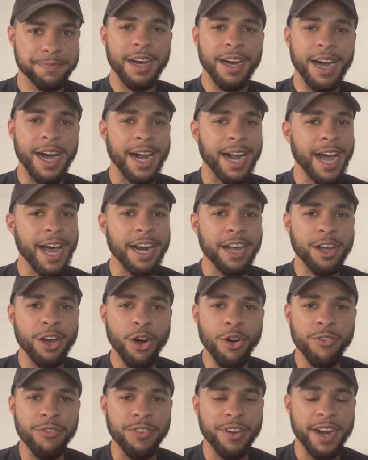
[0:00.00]
I got to
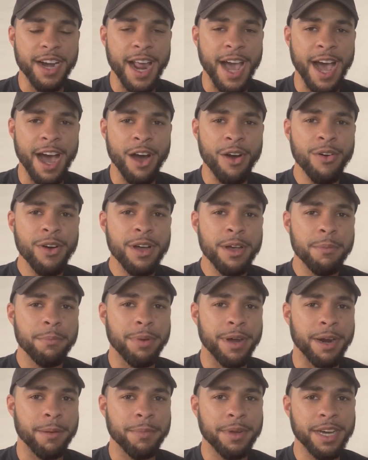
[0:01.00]
go for now,
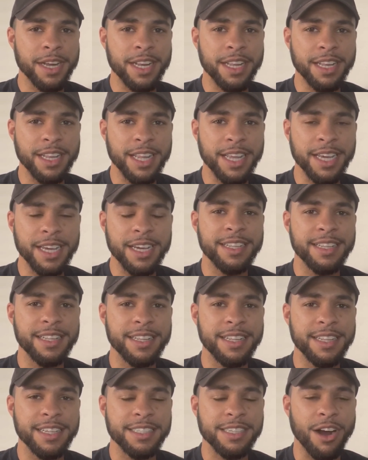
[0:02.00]
but I'm going to link
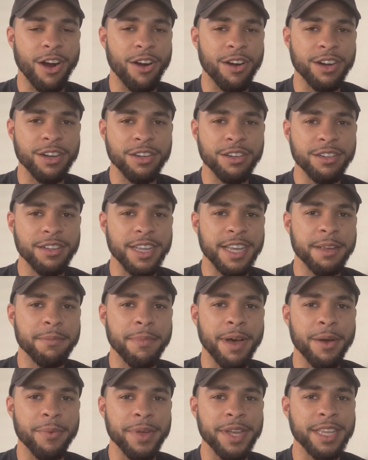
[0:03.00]
this article in
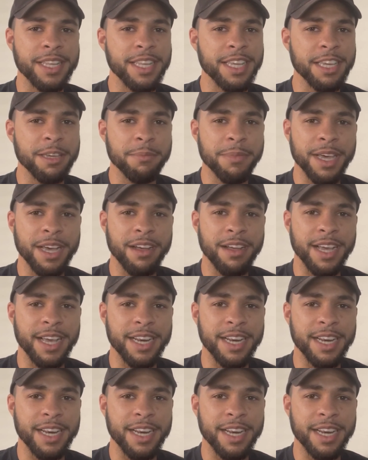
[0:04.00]
my weekly email,